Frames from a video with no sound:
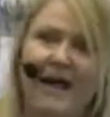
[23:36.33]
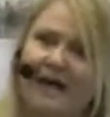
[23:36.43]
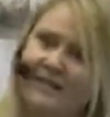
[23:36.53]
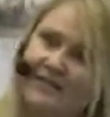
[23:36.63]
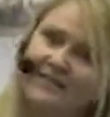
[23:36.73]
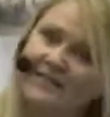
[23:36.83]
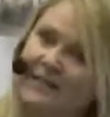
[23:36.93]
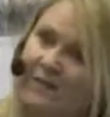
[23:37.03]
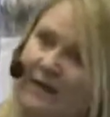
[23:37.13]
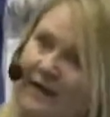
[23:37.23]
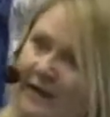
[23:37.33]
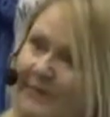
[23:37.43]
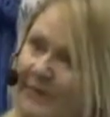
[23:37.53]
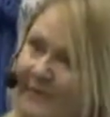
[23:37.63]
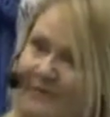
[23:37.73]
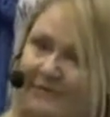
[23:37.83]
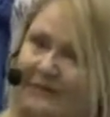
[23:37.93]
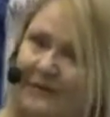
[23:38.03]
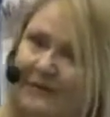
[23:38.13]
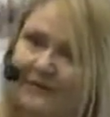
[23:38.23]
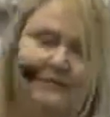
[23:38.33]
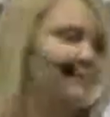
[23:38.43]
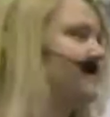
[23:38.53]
and just see what comes up for you.